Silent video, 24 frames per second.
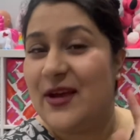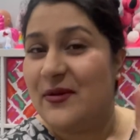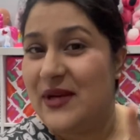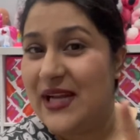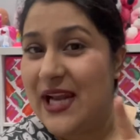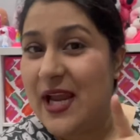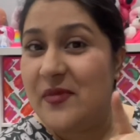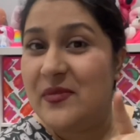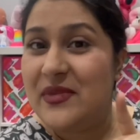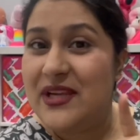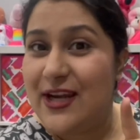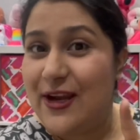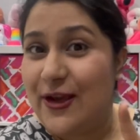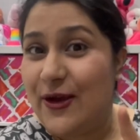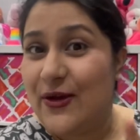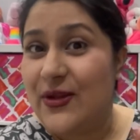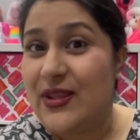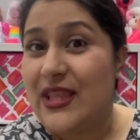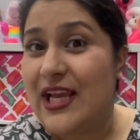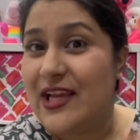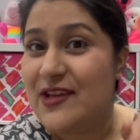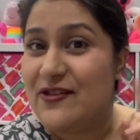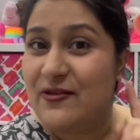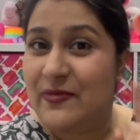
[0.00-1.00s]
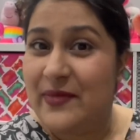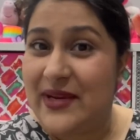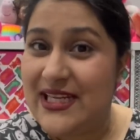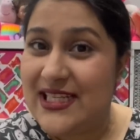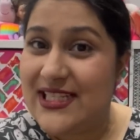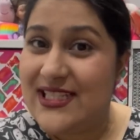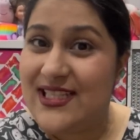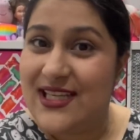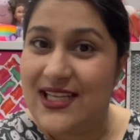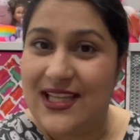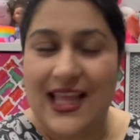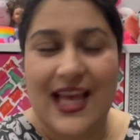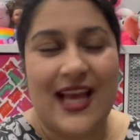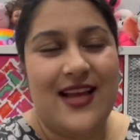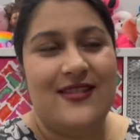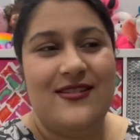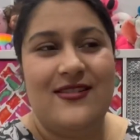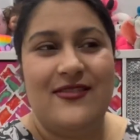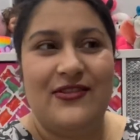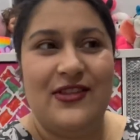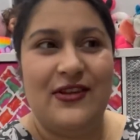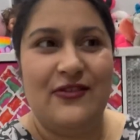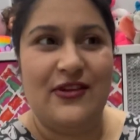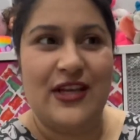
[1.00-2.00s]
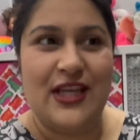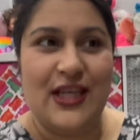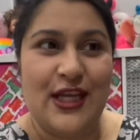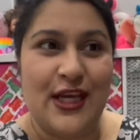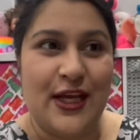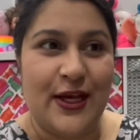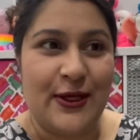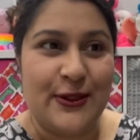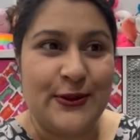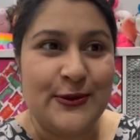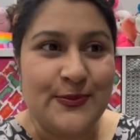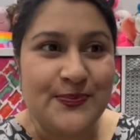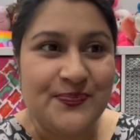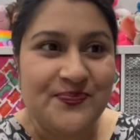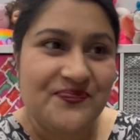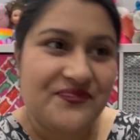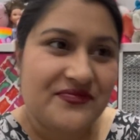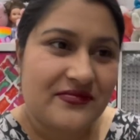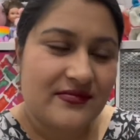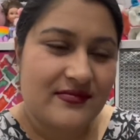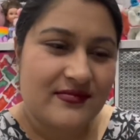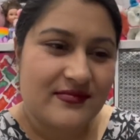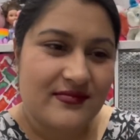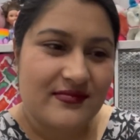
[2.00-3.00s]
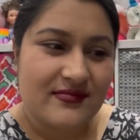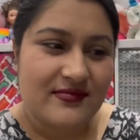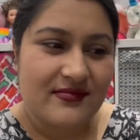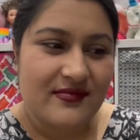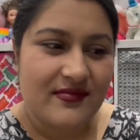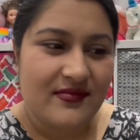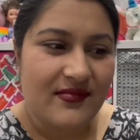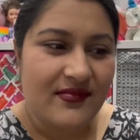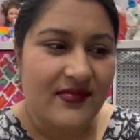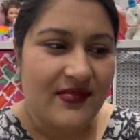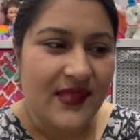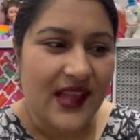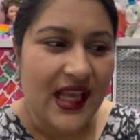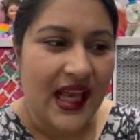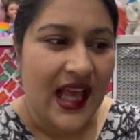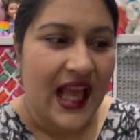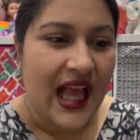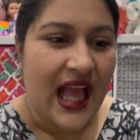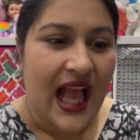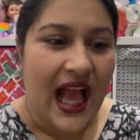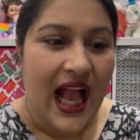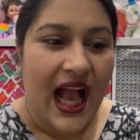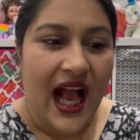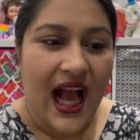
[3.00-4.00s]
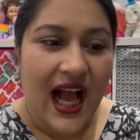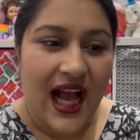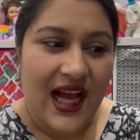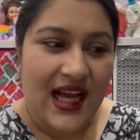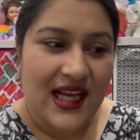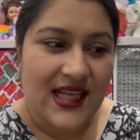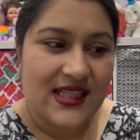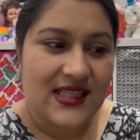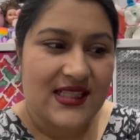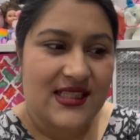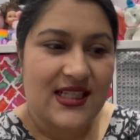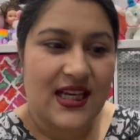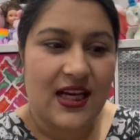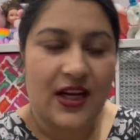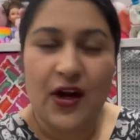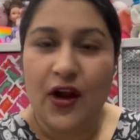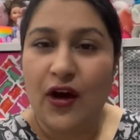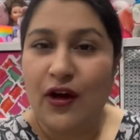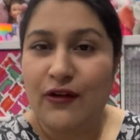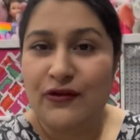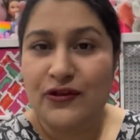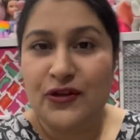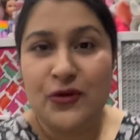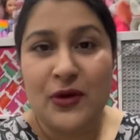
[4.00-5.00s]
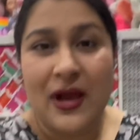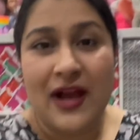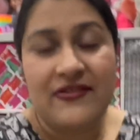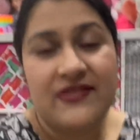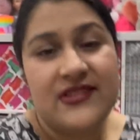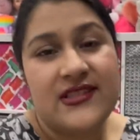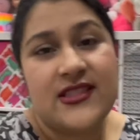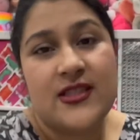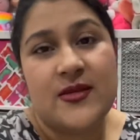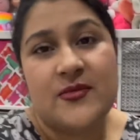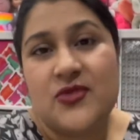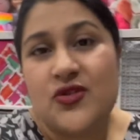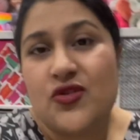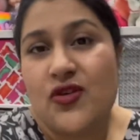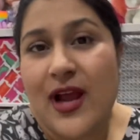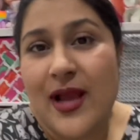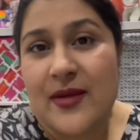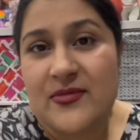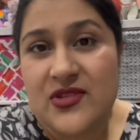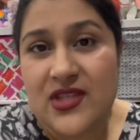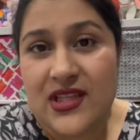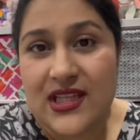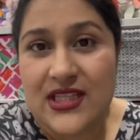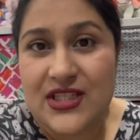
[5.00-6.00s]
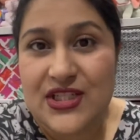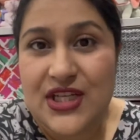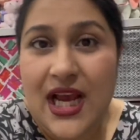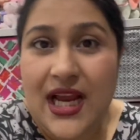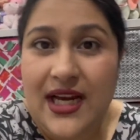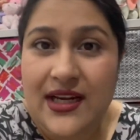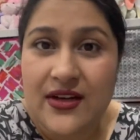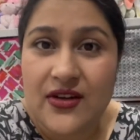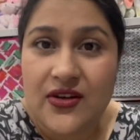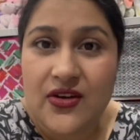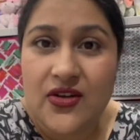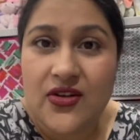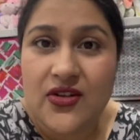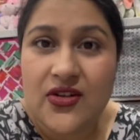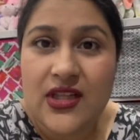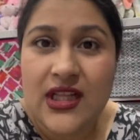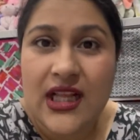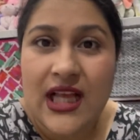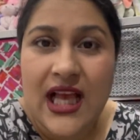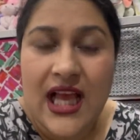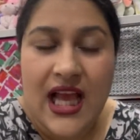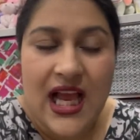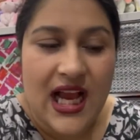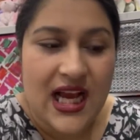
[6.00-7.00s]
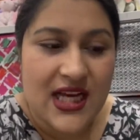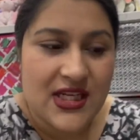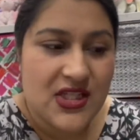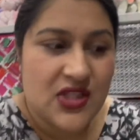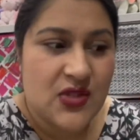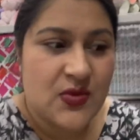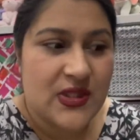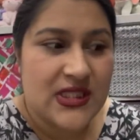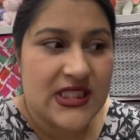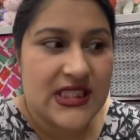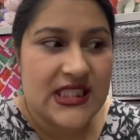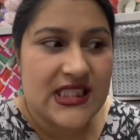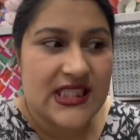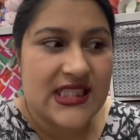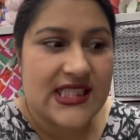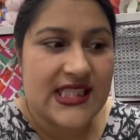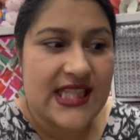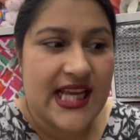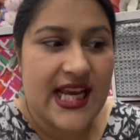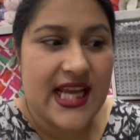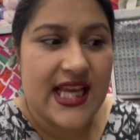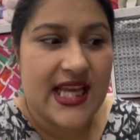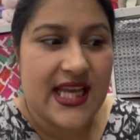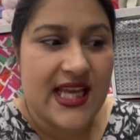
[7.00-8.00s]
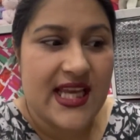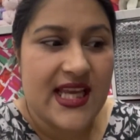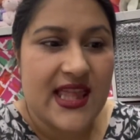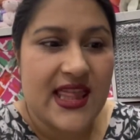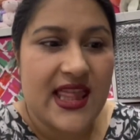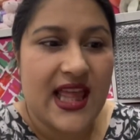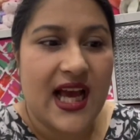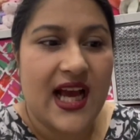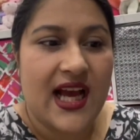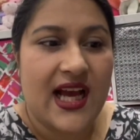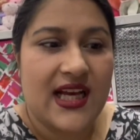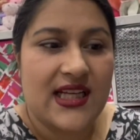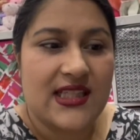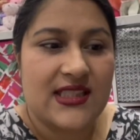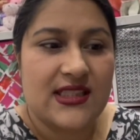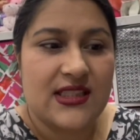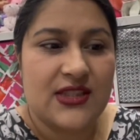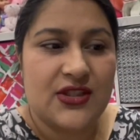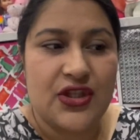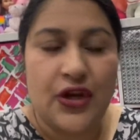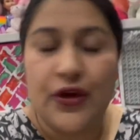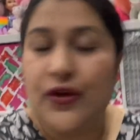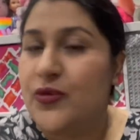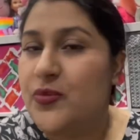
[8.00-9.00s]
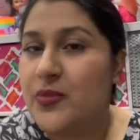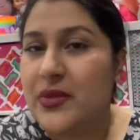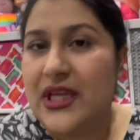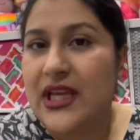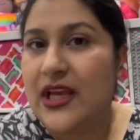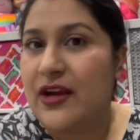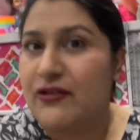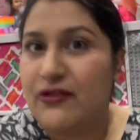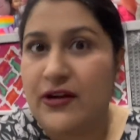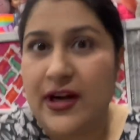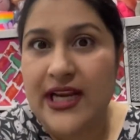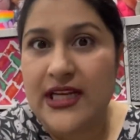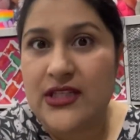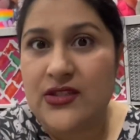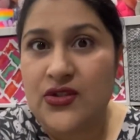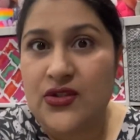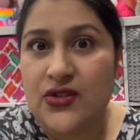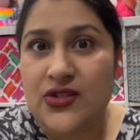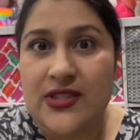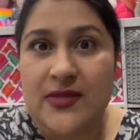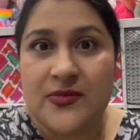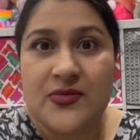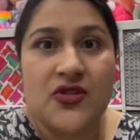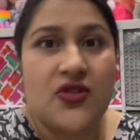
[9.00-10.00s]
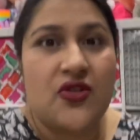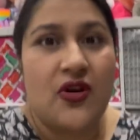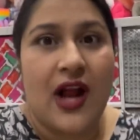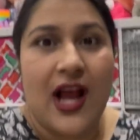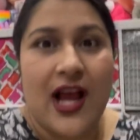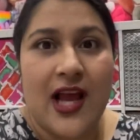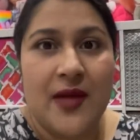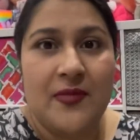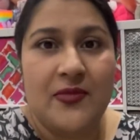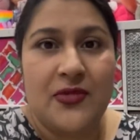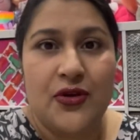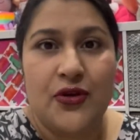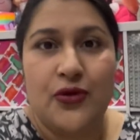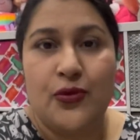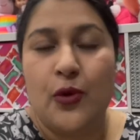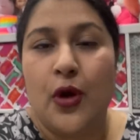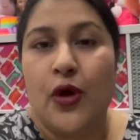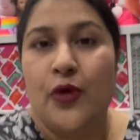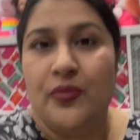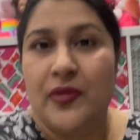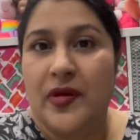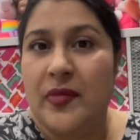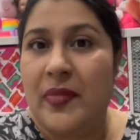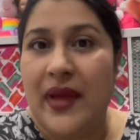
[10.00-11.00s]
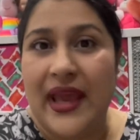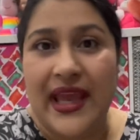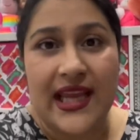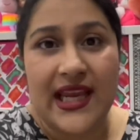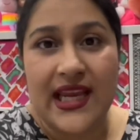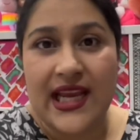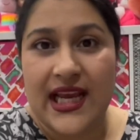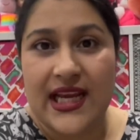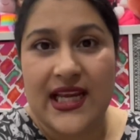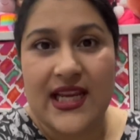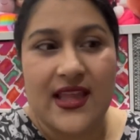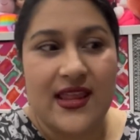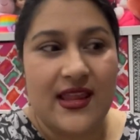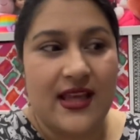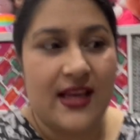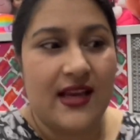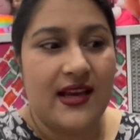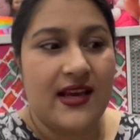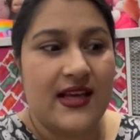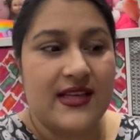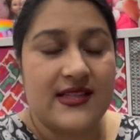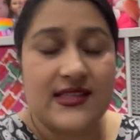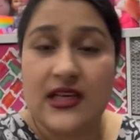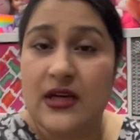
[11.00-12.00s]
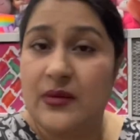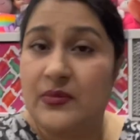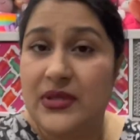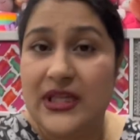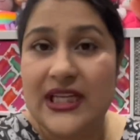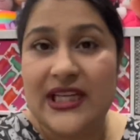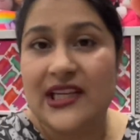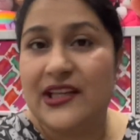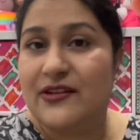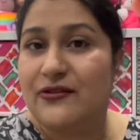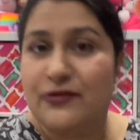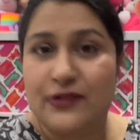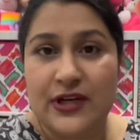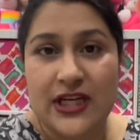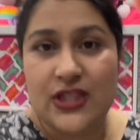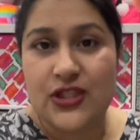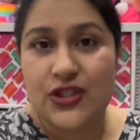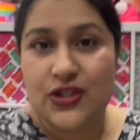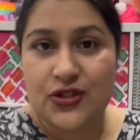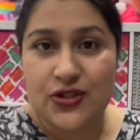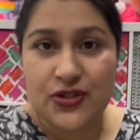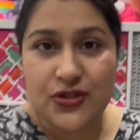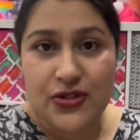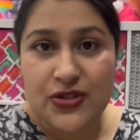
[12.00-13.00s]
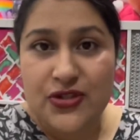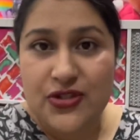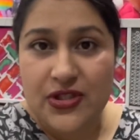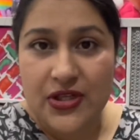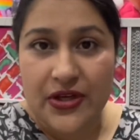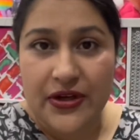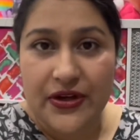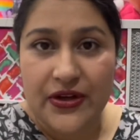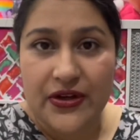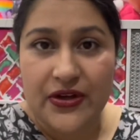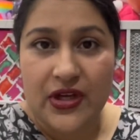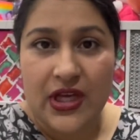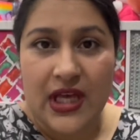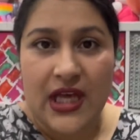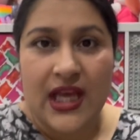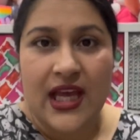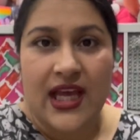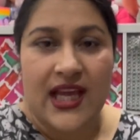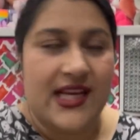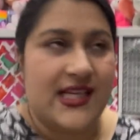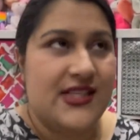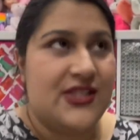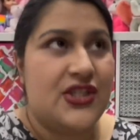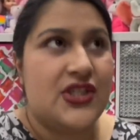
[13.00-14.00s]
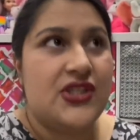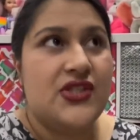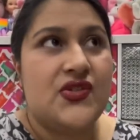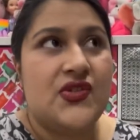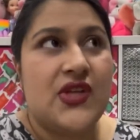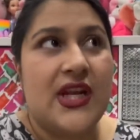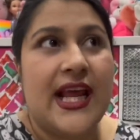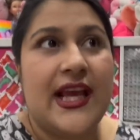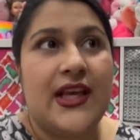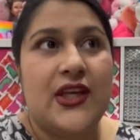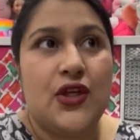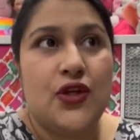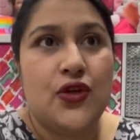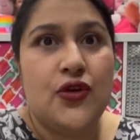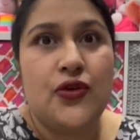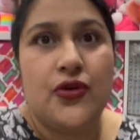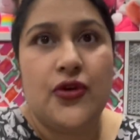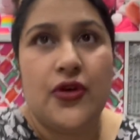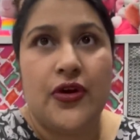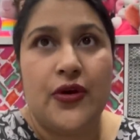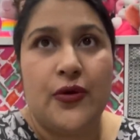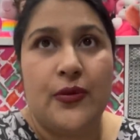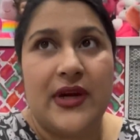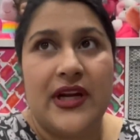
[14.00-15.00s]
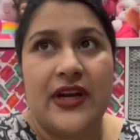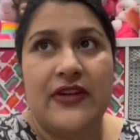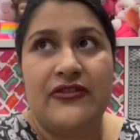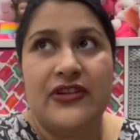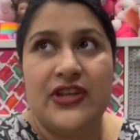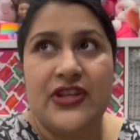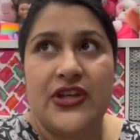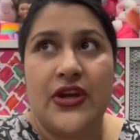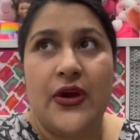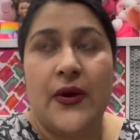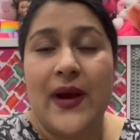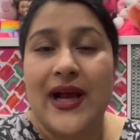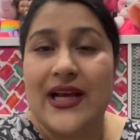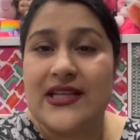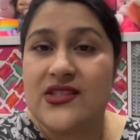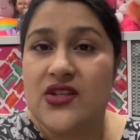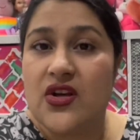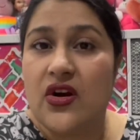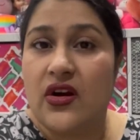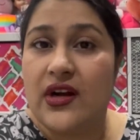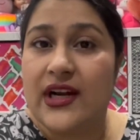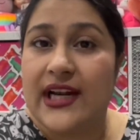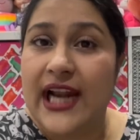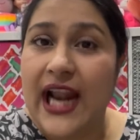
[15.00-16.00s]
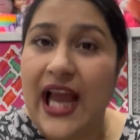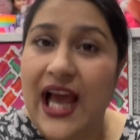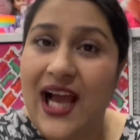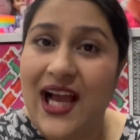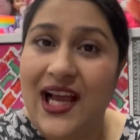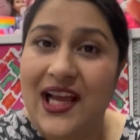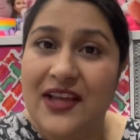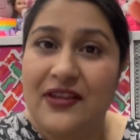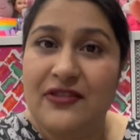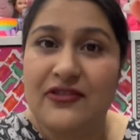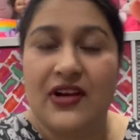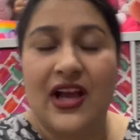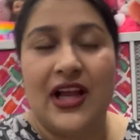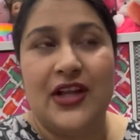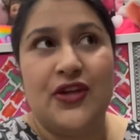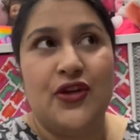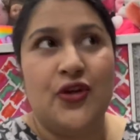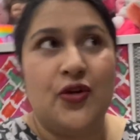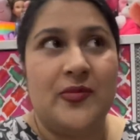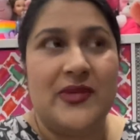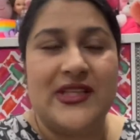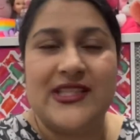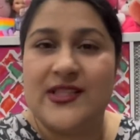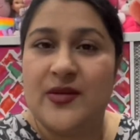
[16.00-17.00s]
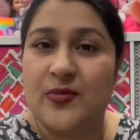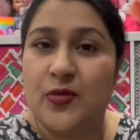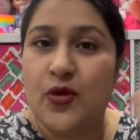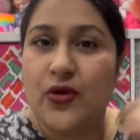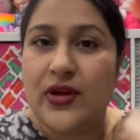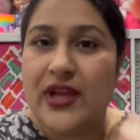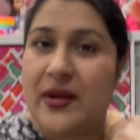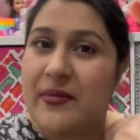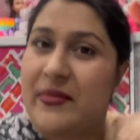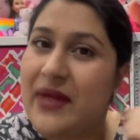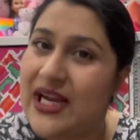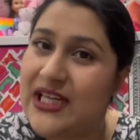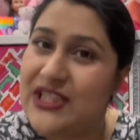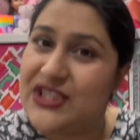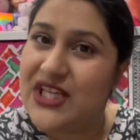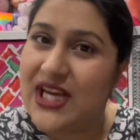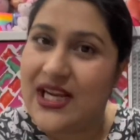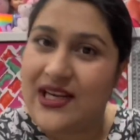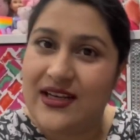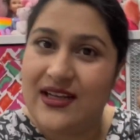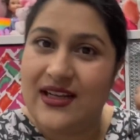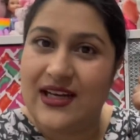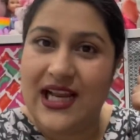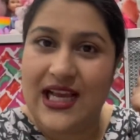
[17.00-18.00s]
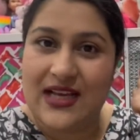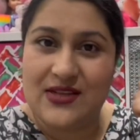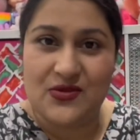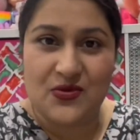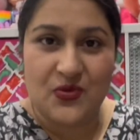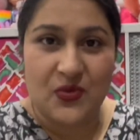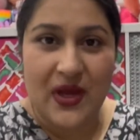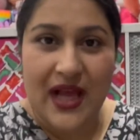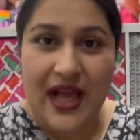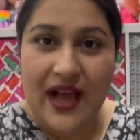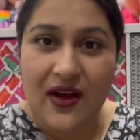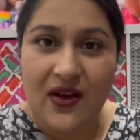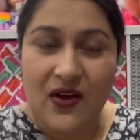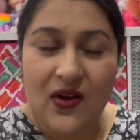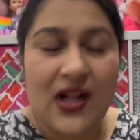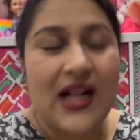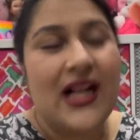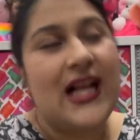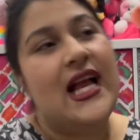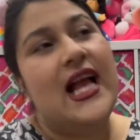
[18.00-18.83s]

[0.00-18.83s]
let me know that you've made it to the end of the video and a lot of you haven't subscribed to the channel. I just wanted to say that don't be afraid to subscribe. You won't be paying anything. It's completely free to do so. It's just to let you know when a video has gone live and you'll be supporting my channel as well.